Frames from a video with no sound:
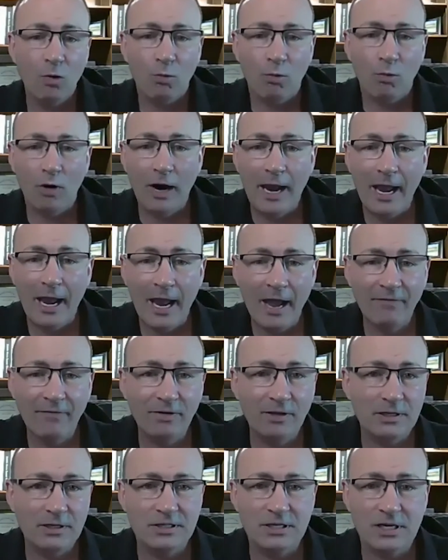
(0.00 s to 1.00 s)
We're
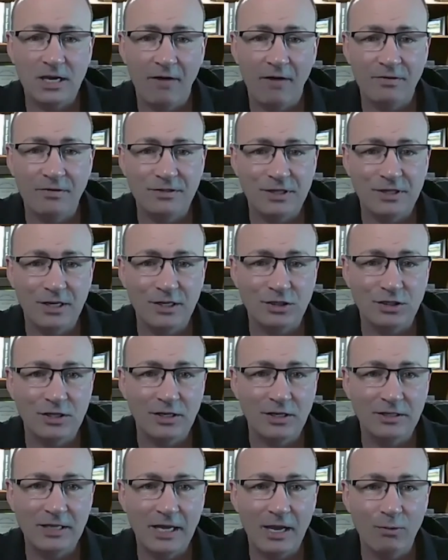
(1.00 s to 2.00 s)
having this conversation
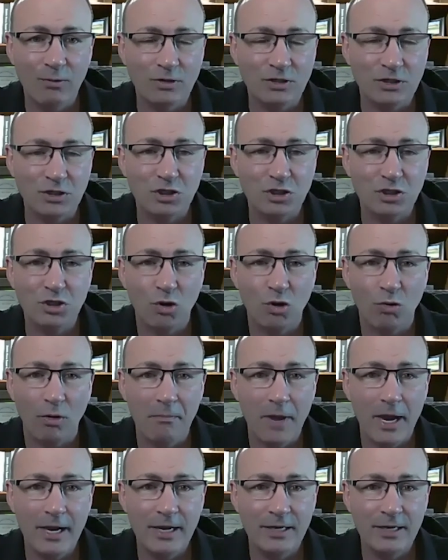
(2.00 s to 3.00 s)
today, which is so
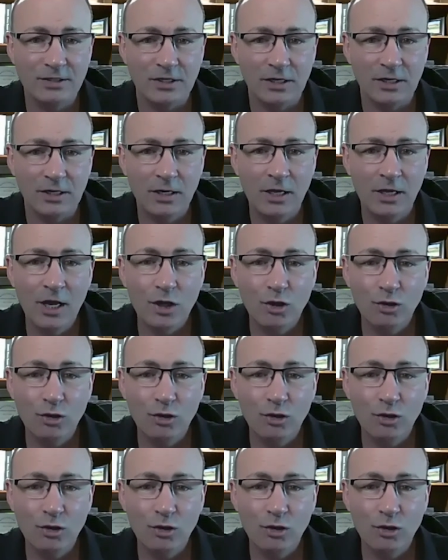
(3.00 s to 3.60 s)
amazing.